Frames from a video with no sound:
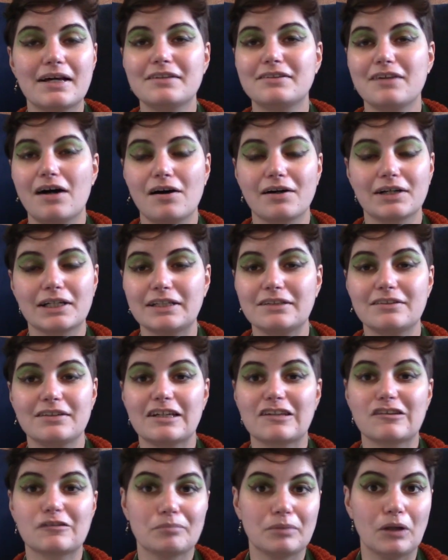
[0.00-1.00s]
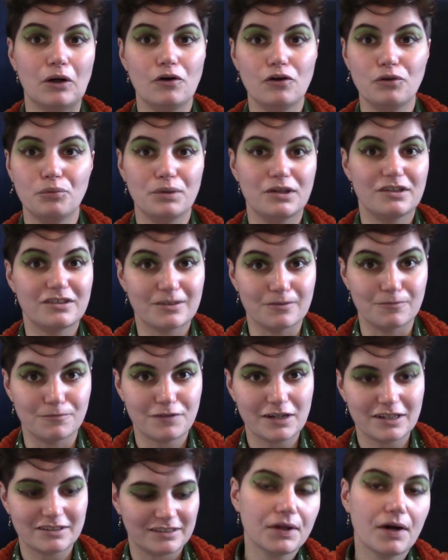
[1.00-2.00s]
target explode with
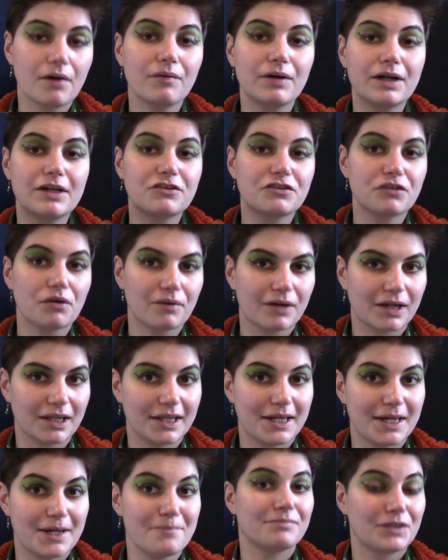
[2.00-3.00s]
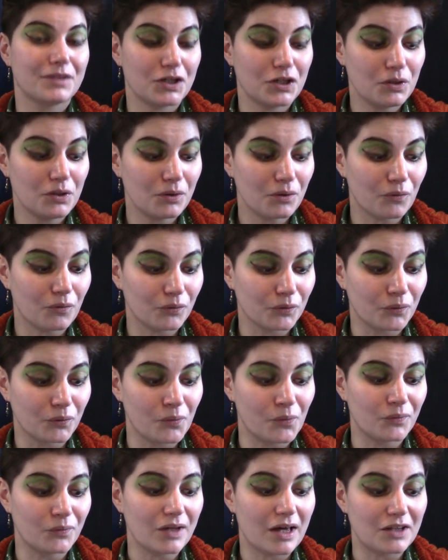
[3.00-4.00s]
confetti. Now, historically, the unicorn
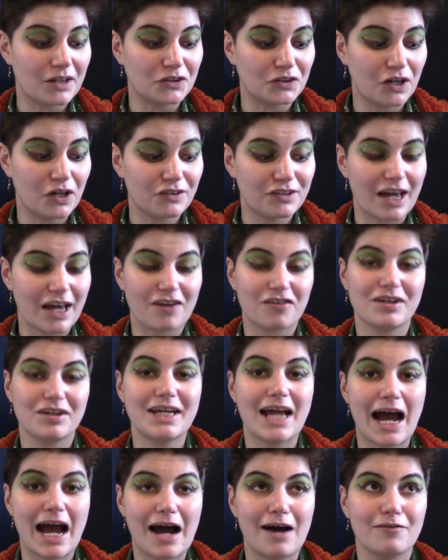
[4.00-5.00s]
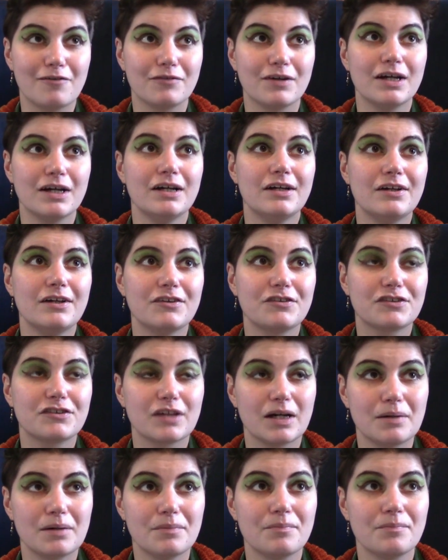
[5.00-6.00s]
horn does actually have
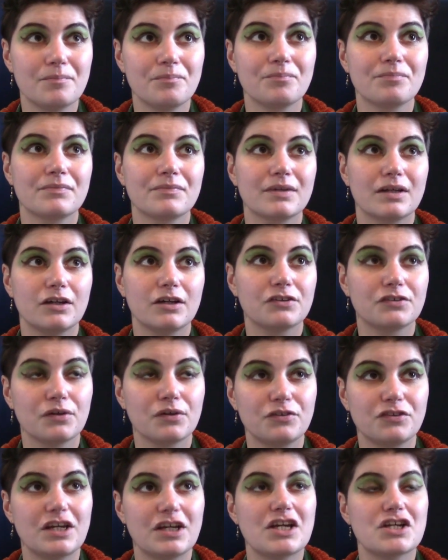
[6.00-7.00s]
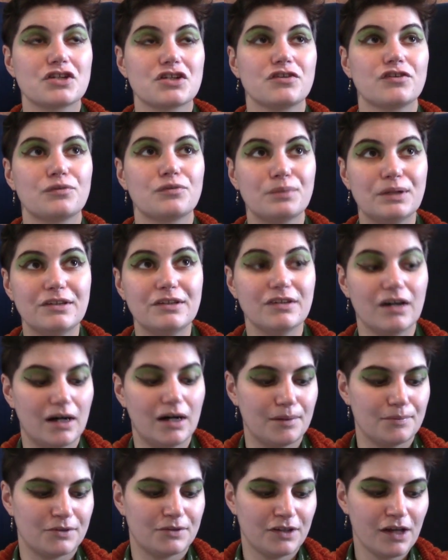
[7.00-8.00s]
some associations with
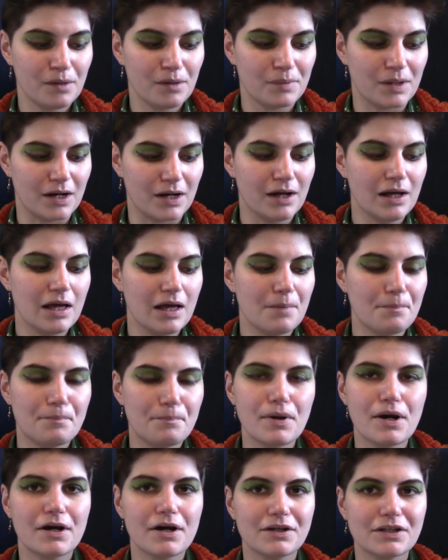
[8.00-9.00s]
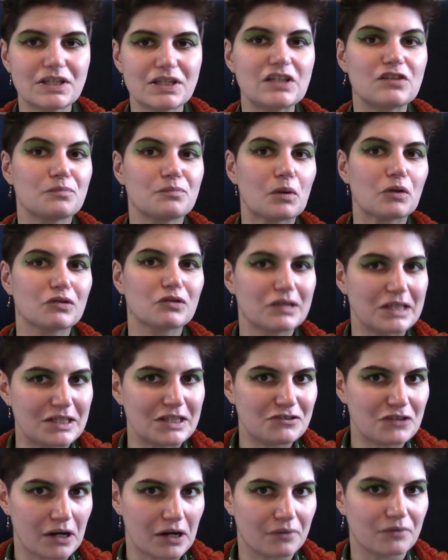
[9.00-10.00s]
arms and armour, but it's mostly
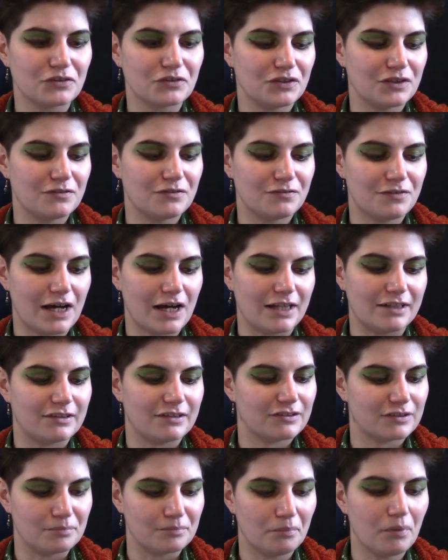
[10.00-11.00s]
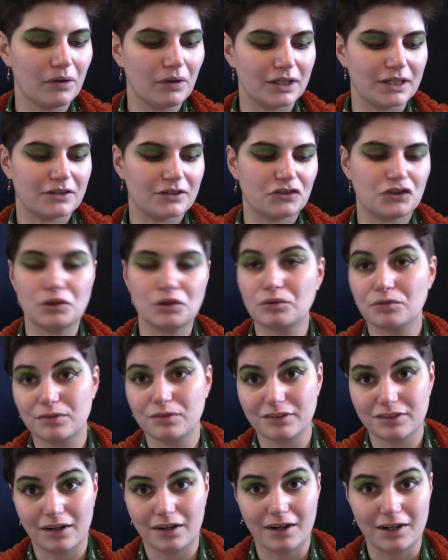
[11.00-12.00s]
decorative and symbolic due to
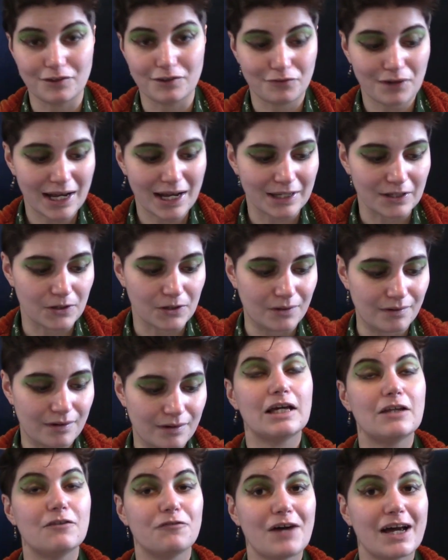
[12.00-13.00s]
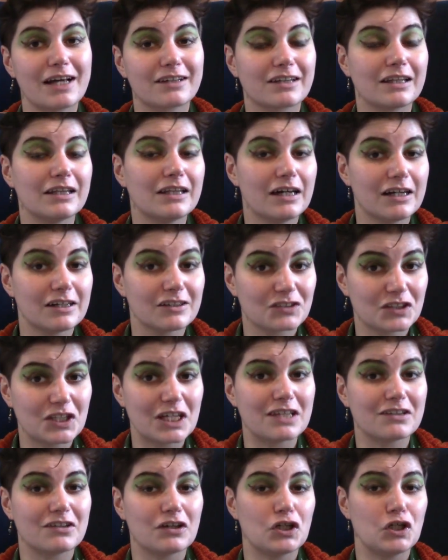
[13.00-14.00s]
its high value. In fact, the last
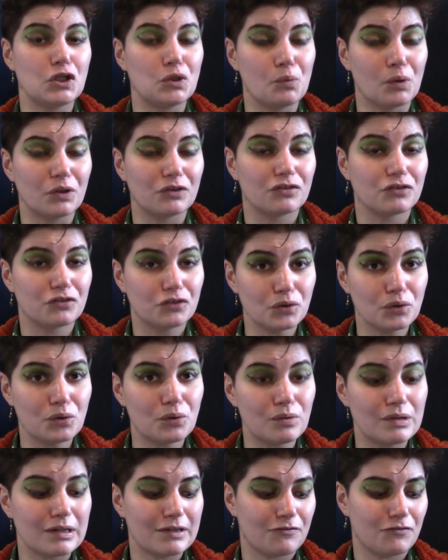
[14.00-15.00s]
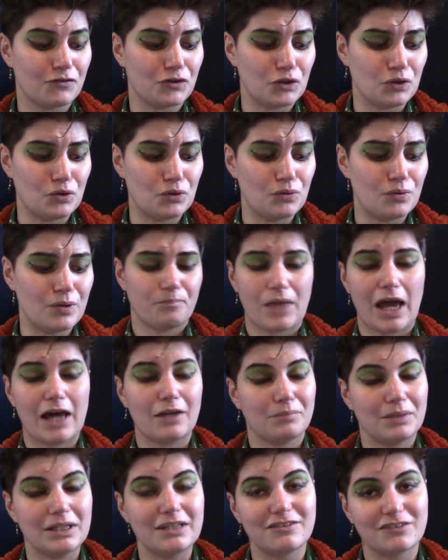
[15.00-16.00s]
thing that you'd want to do if you
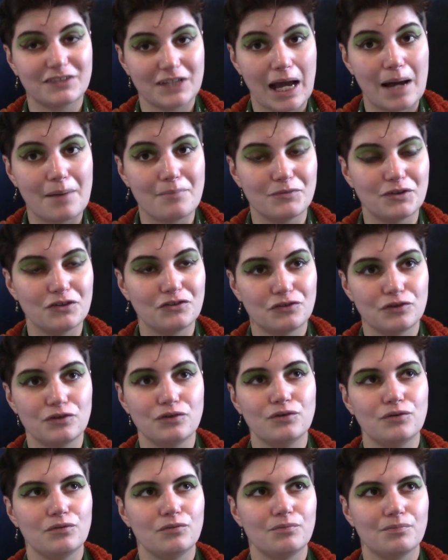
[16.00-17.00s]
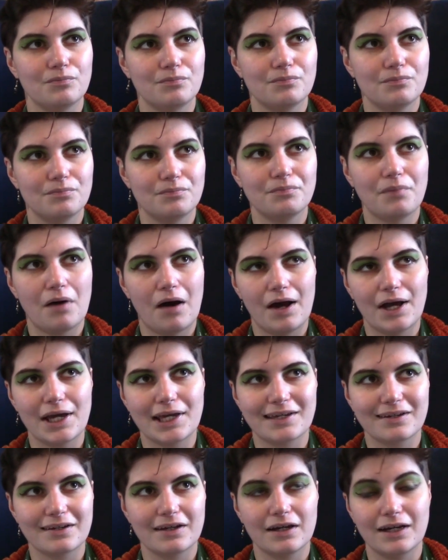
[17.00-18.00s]
had been scammed into
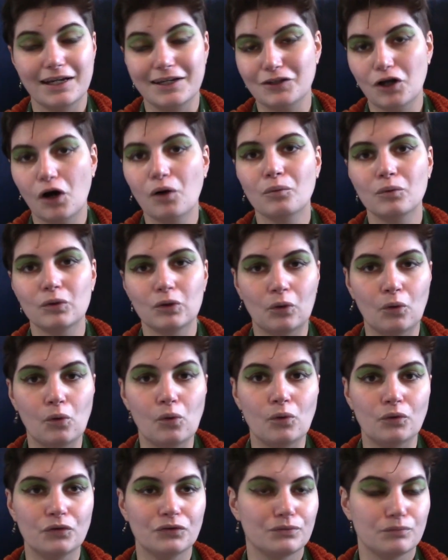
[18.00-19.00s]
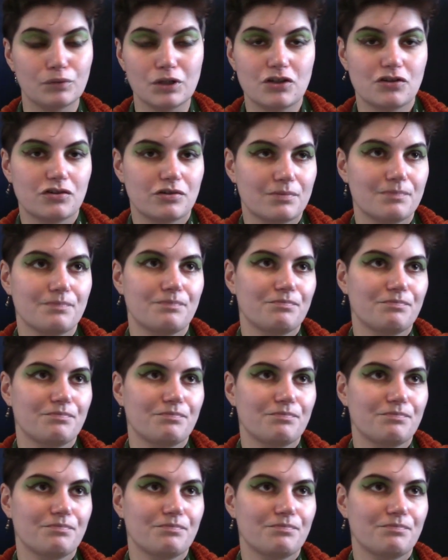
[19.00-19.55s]
buying a narwhal horn, which